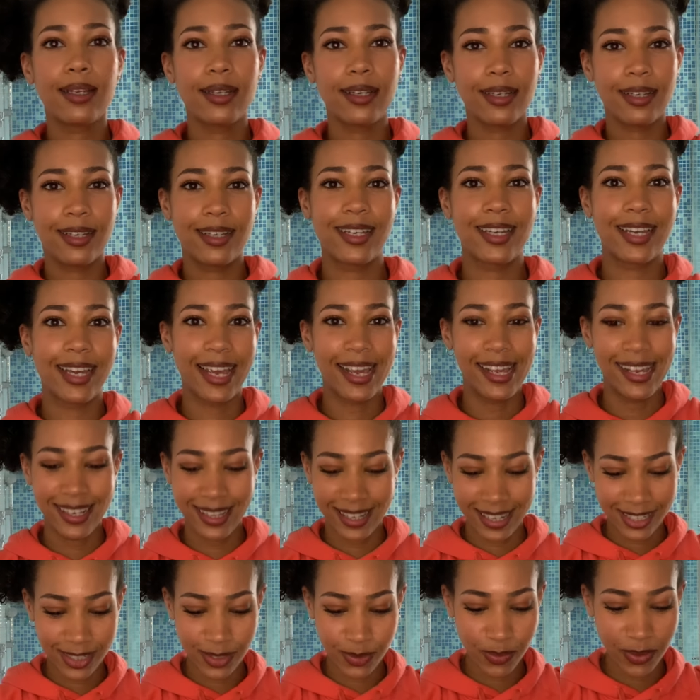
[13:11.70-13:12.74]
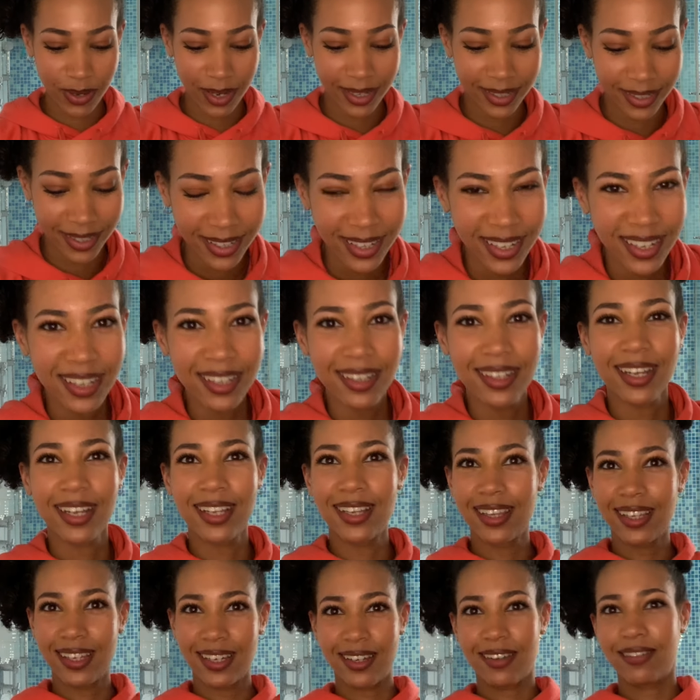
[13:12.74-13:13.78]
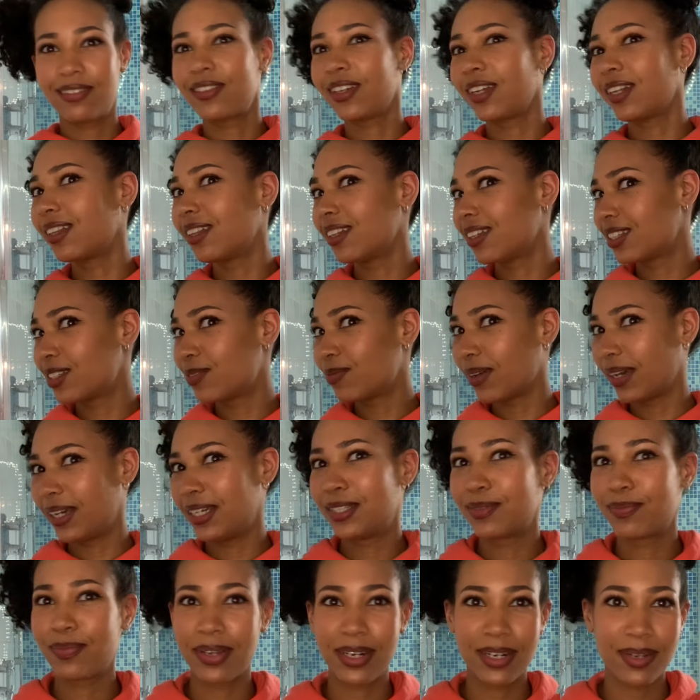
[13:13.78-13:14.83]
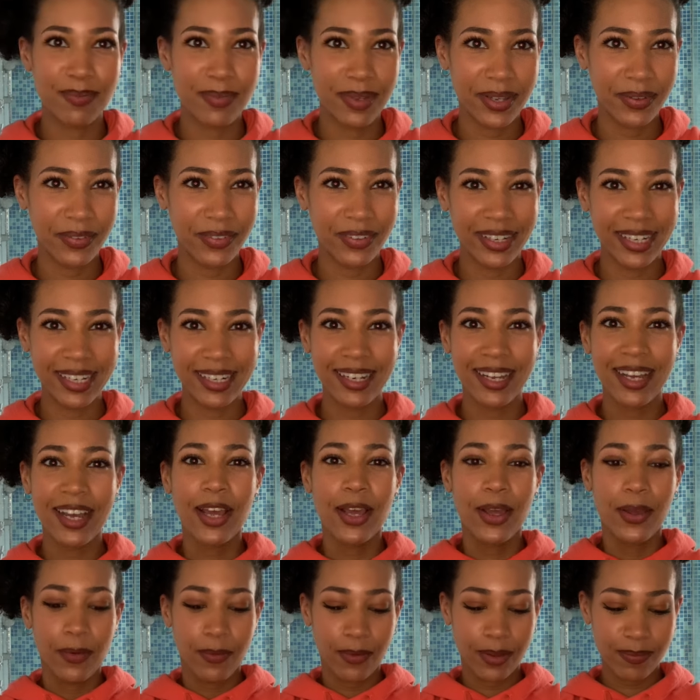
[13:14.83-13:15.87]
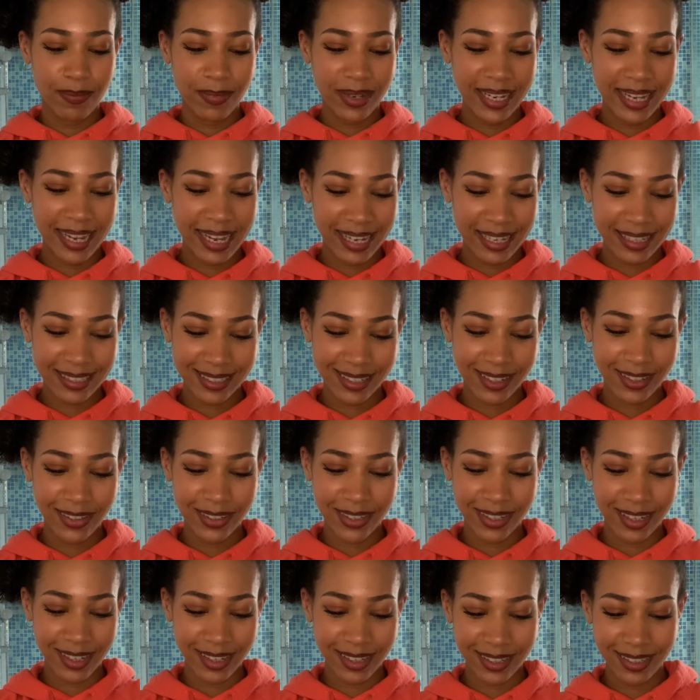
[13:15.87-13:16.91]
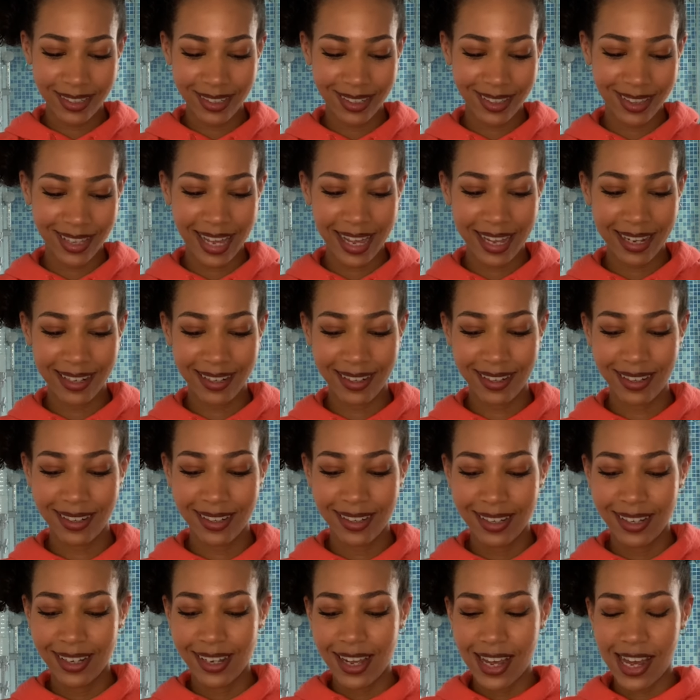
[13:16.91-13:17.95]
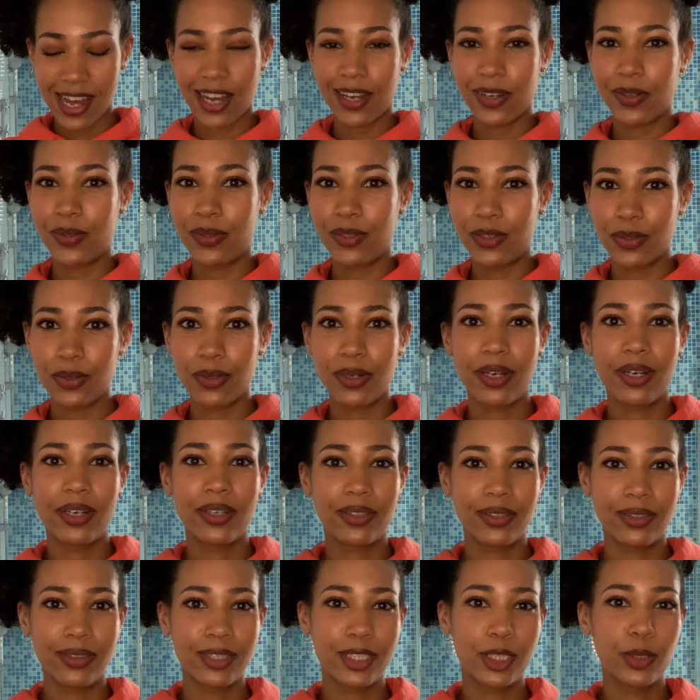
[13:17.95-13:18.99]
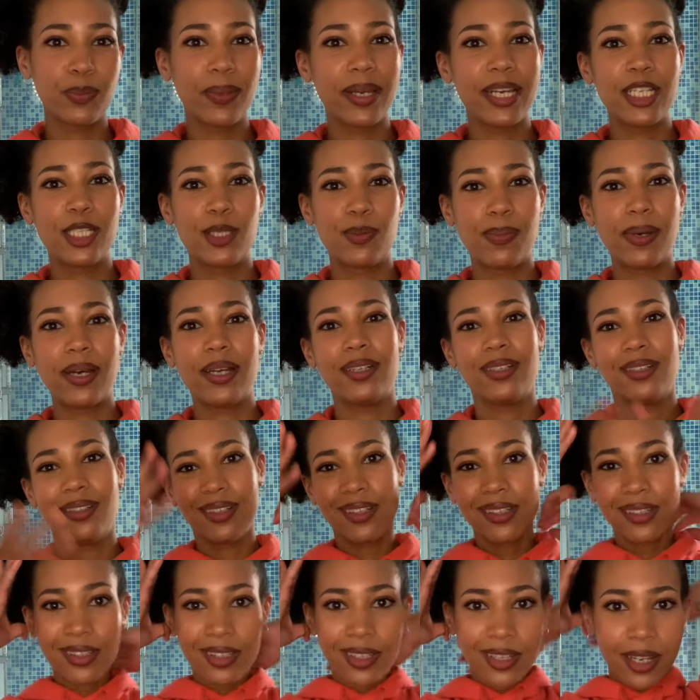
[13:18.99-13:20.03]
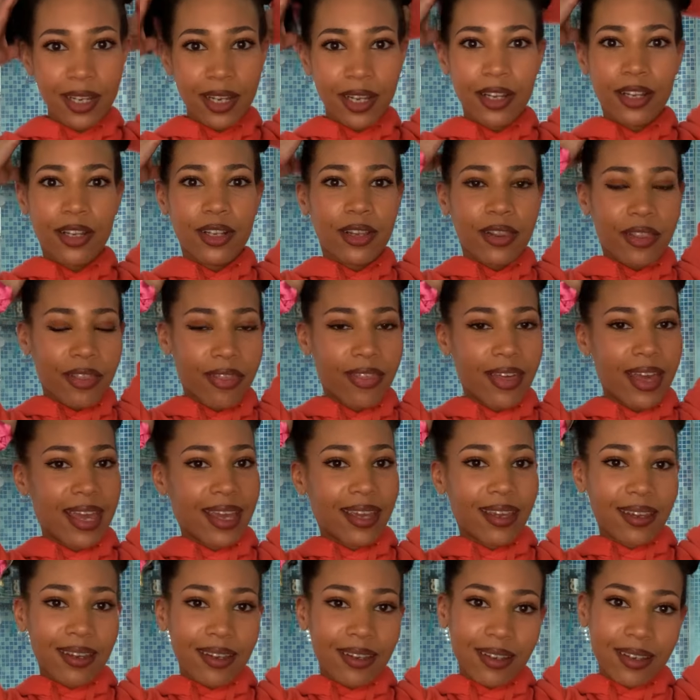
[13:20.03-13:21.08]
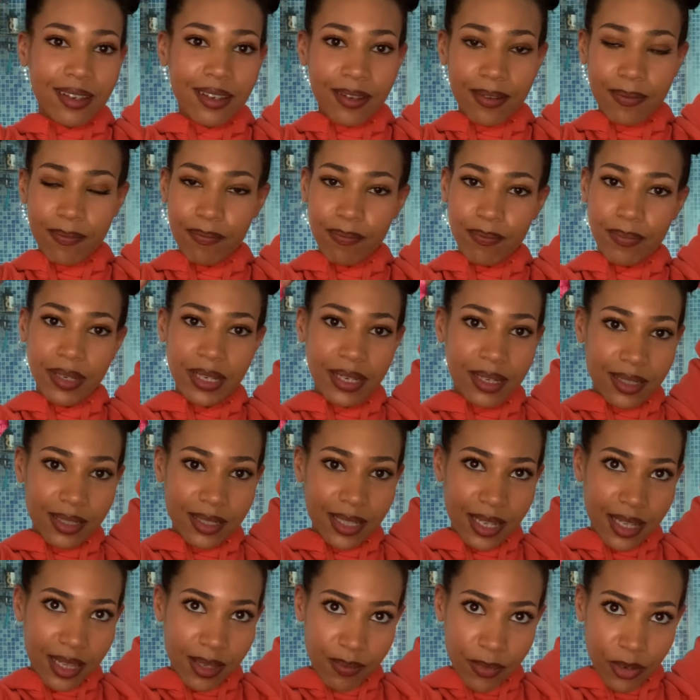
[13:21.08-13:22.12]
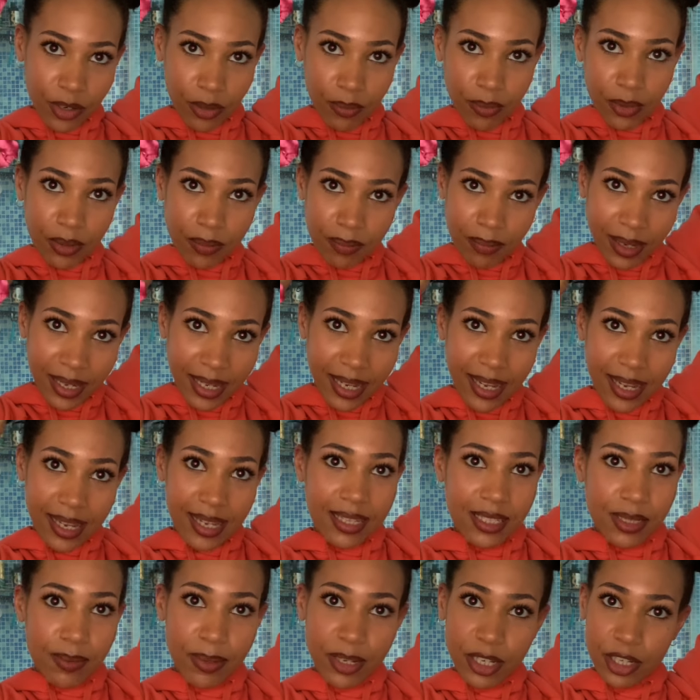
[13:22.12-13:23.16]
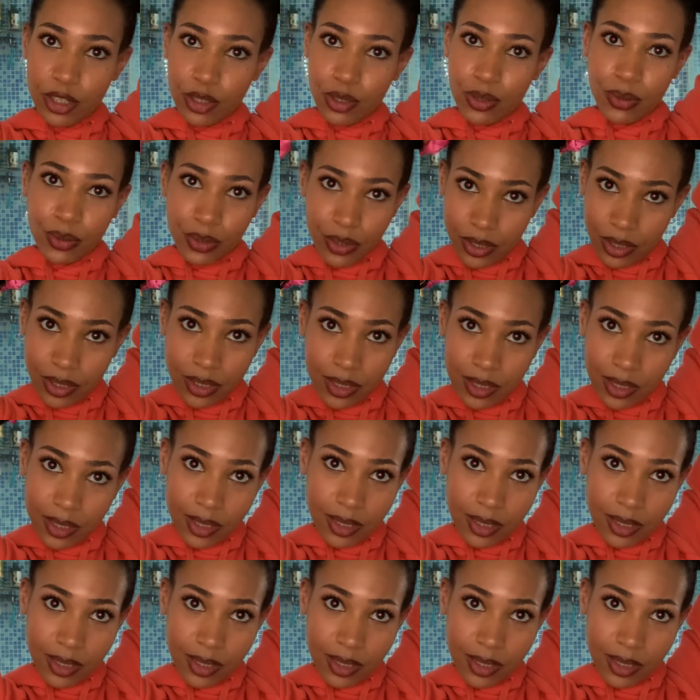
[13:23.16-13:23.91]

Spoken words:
Okay, that's one. I think I've done the space bun a bit weird. When my hair's longer, then I will do a whole space bun thing, because at the moment my hair's a bit short